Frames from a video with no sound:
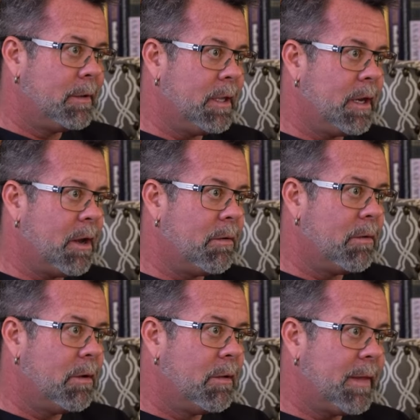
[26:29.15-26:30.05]
you
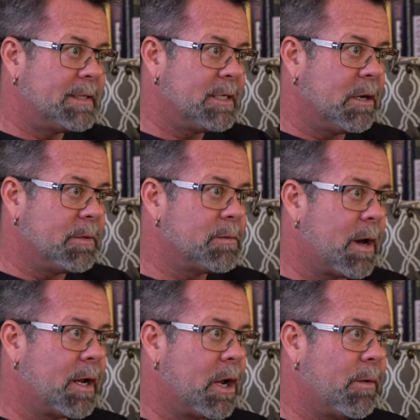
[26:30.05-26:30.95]
know, that syrup is
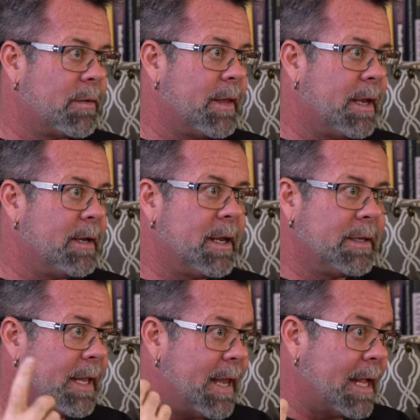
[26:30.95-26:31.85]
what I go with. And then,
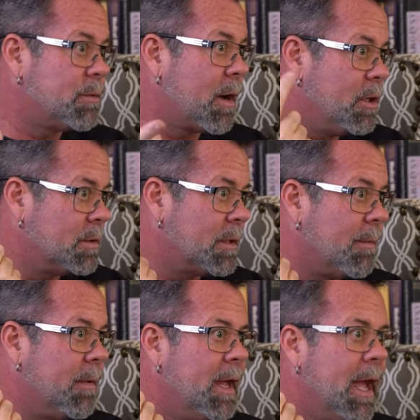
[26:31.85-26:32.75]
and then that's what I use with them.